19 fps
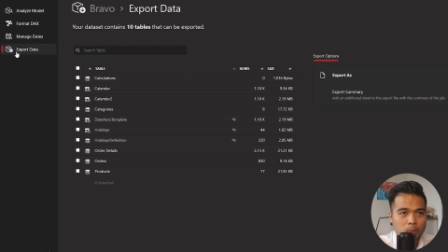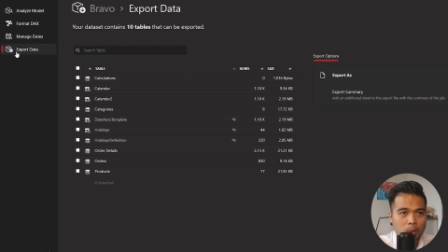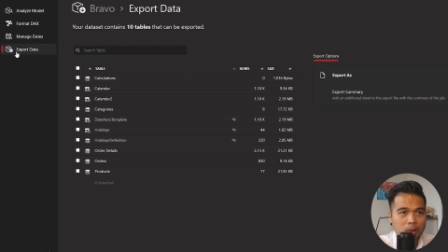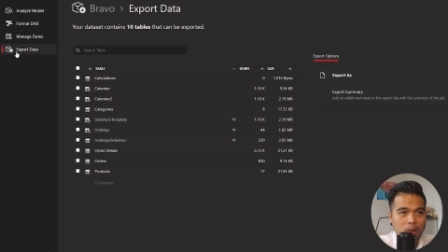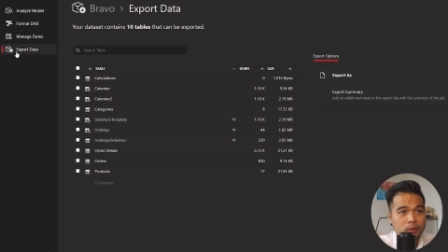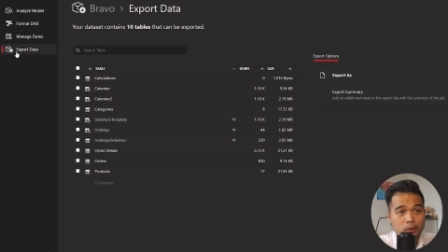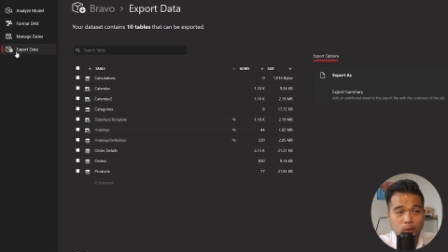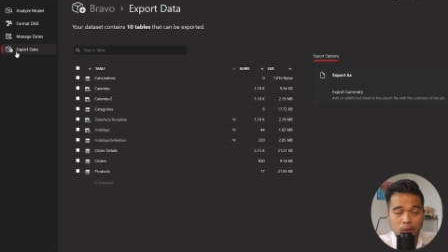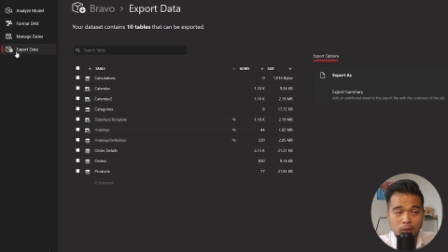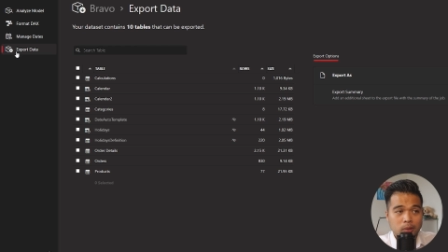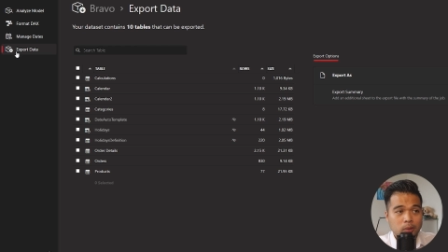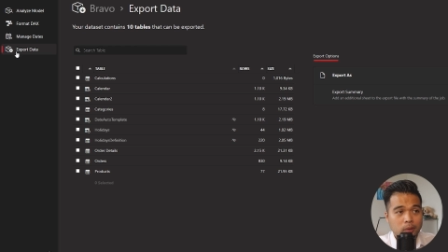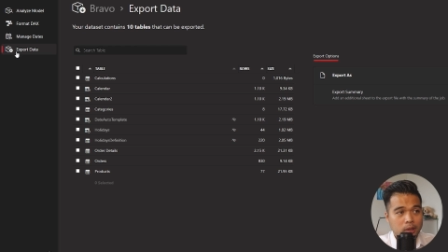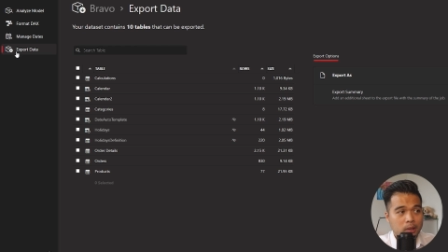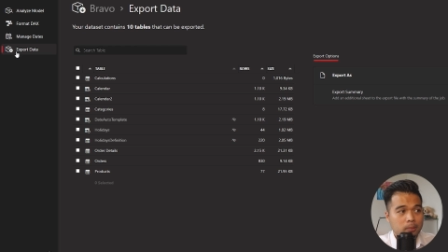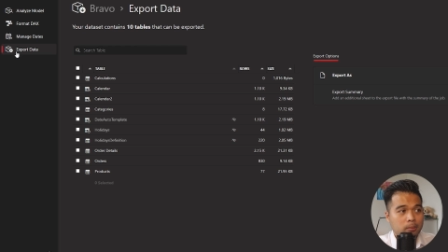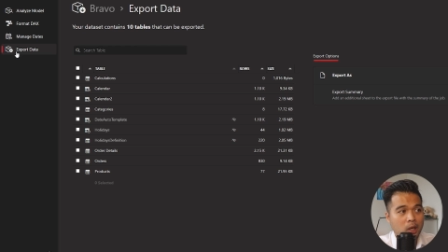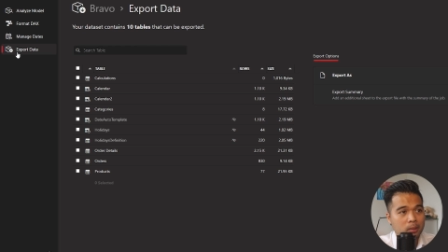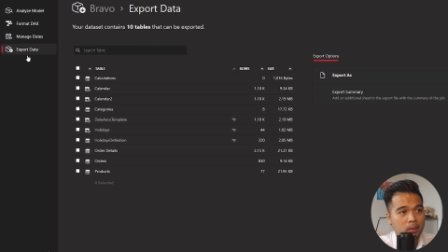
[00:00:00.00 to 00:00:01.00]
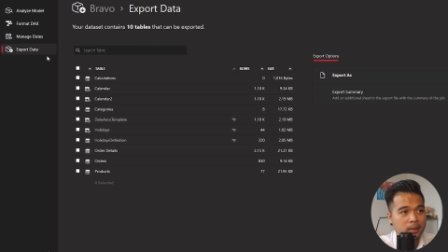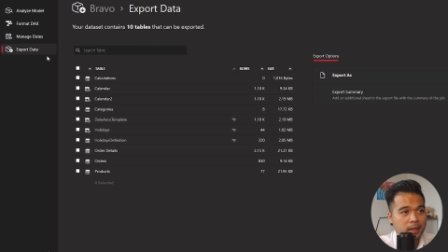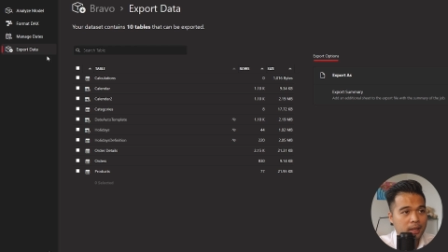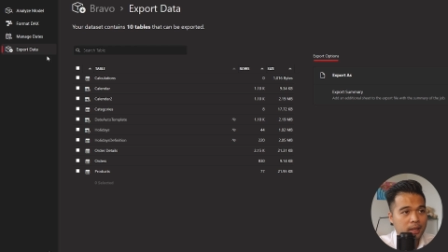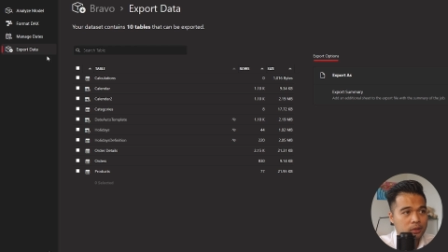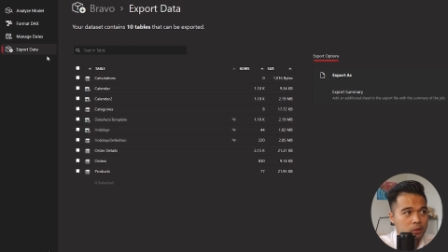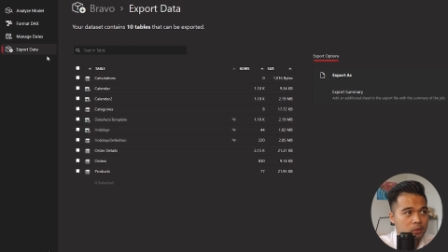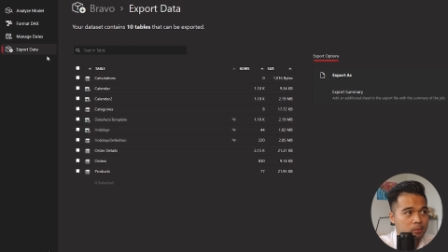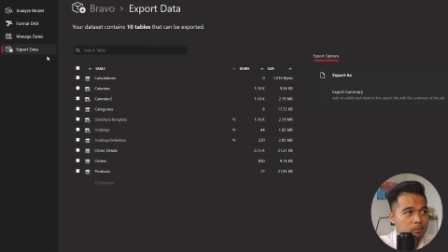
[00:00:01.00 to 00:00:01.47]
Well, you can do it in Power B
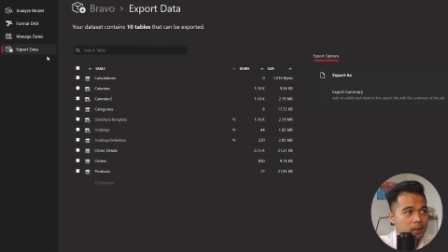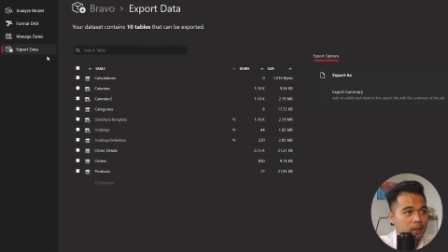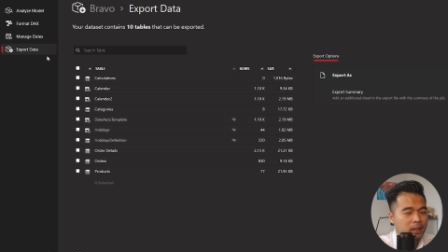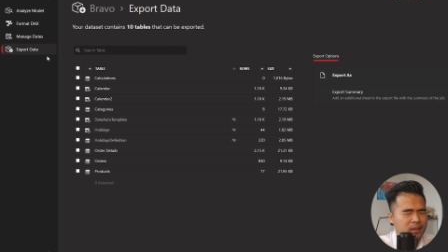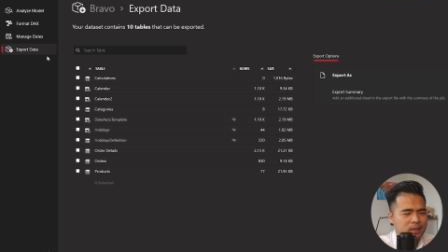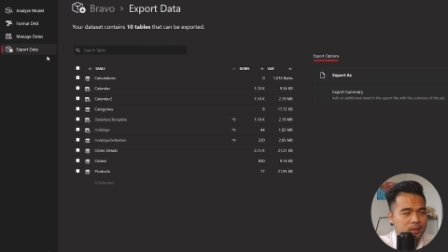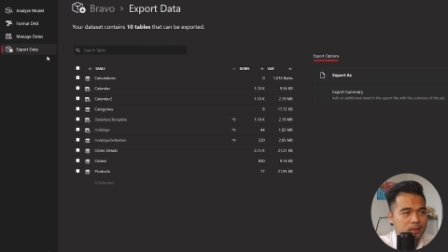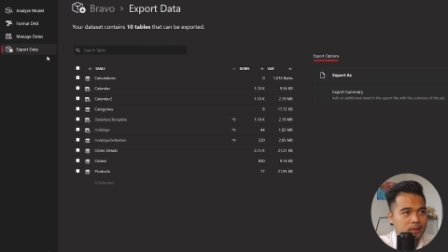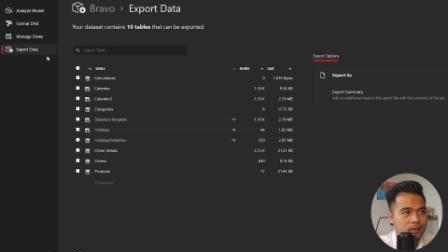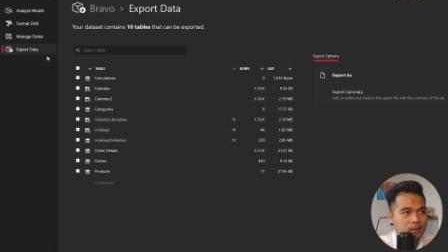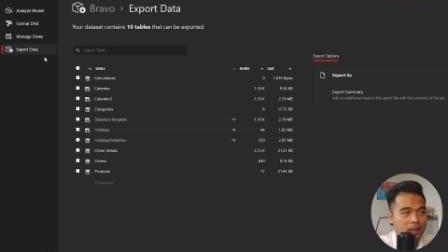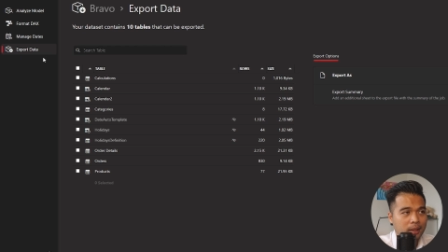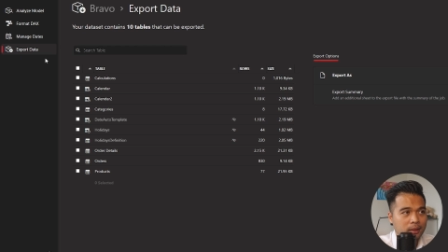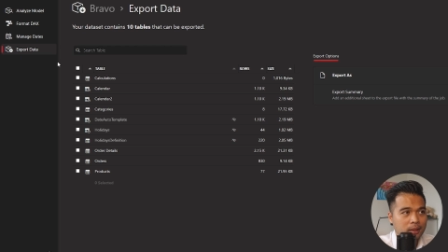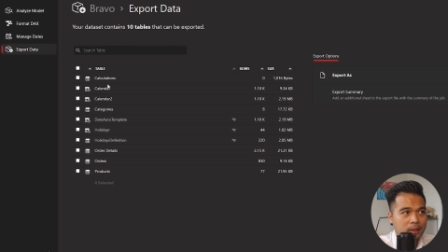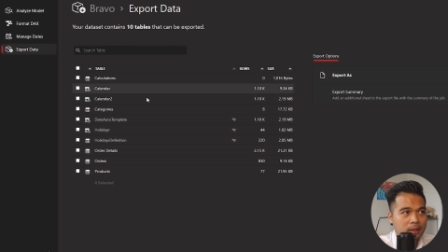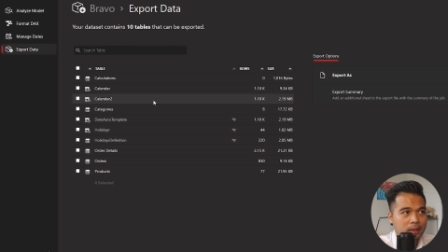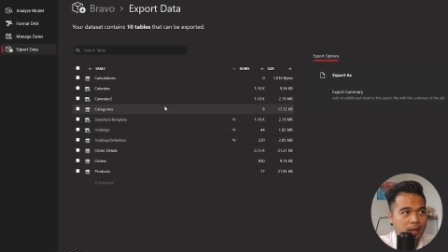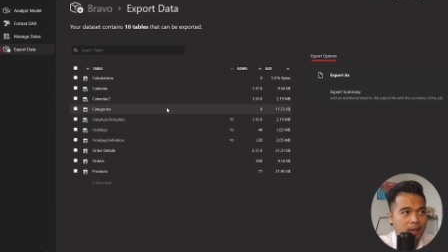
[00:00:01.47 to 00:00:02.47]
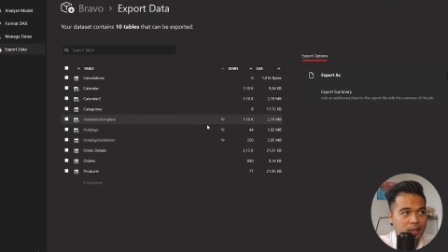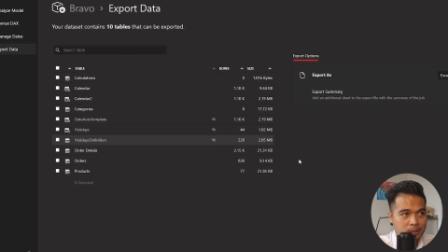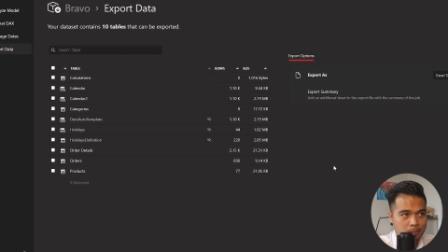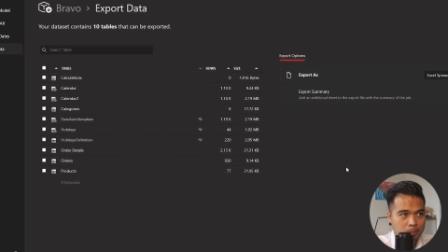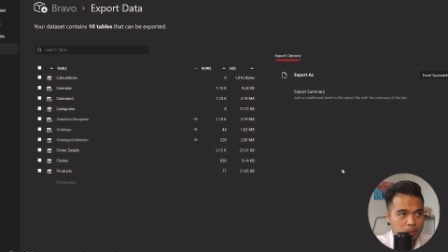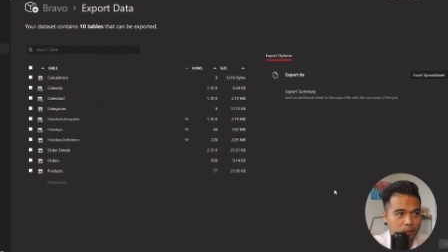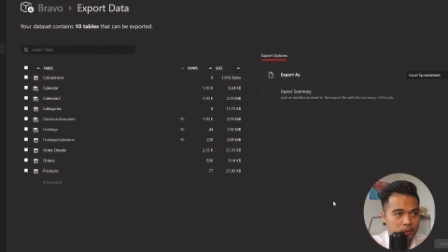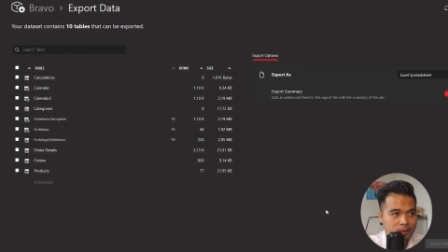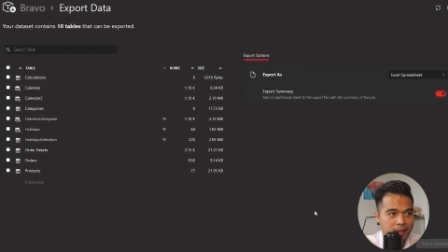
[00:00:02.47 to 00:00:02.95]
I too, but it's, I think
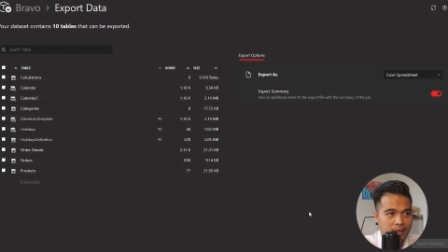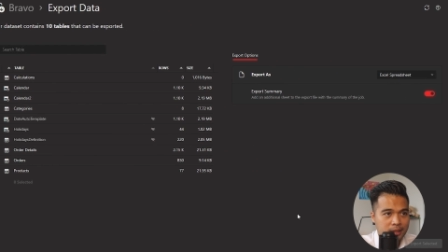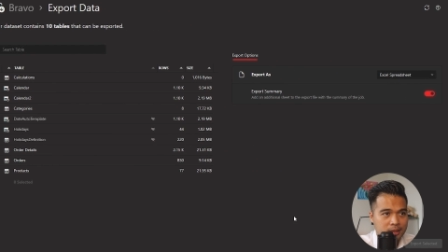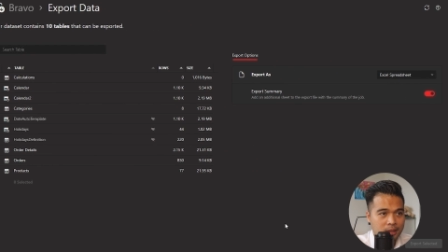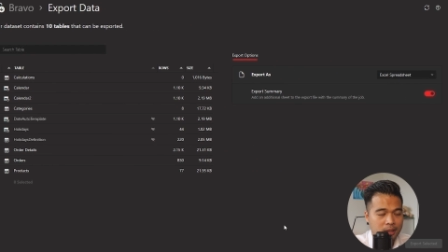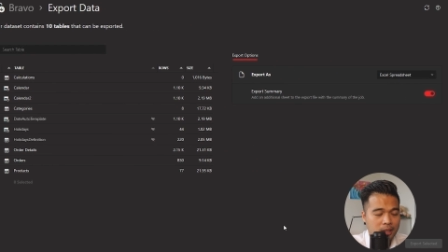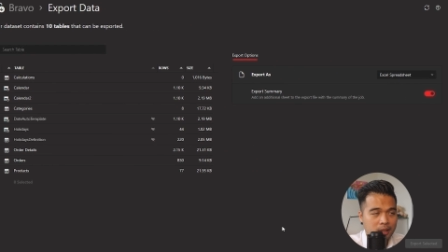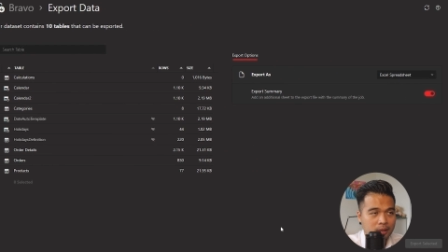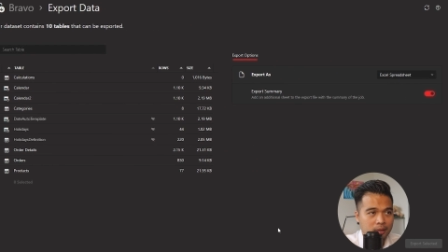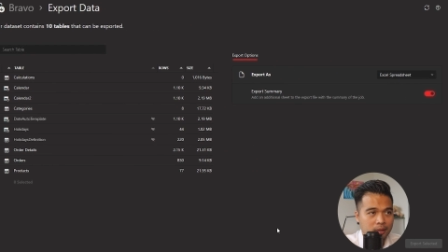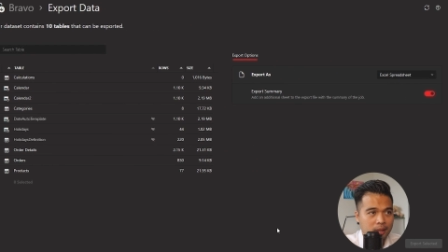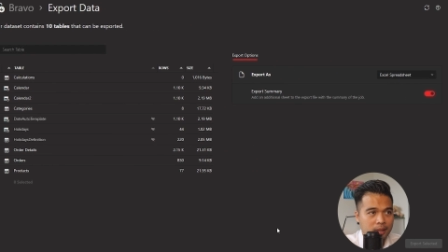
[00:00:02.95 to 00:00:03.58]
export data here,